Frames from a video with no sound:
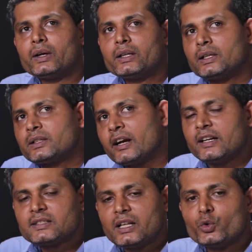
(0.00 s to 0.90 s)
the
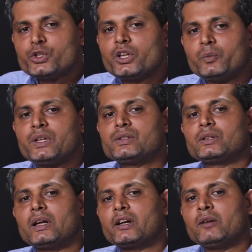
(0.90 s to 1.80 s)
traditional wisdom is
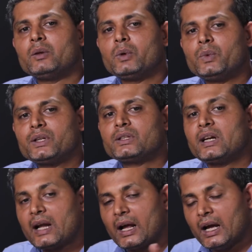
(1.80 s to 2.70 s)
tribal population
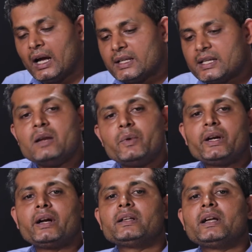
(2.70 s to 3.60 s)
are
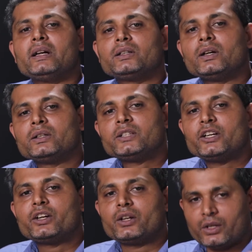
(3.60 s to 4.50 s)
celebrated that the
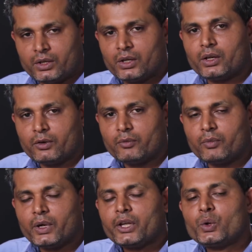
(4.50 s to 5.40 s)
gender
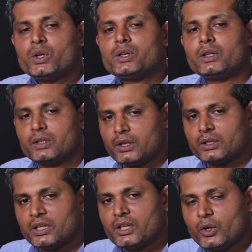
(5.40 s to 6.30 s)
equity, the
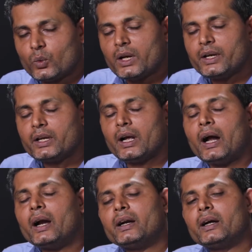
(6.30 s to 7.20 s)
gender equality,
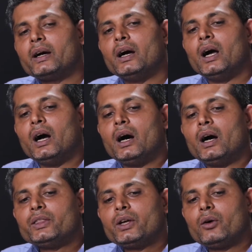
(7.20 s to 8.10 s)
and
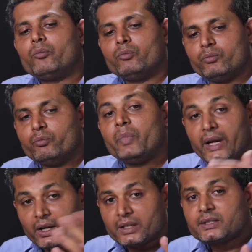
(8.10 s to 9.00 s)
the
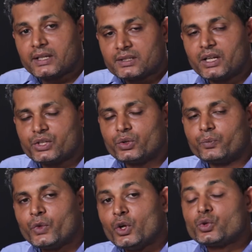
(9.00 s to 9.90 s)
better sex ratio.
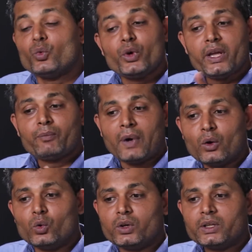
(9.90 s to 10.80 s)
So we
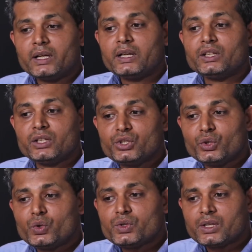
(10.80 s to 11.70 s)
found that in the
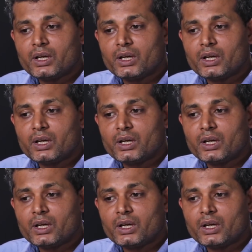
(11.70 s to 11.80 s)
0 to